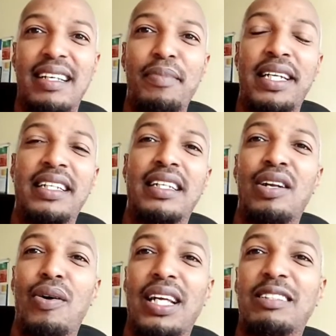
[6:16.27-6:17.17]
I mean, you
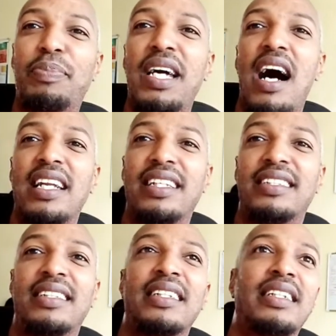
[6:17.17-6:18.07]
know, let's be
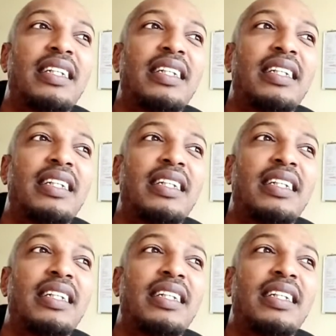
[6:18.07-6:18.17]
honest.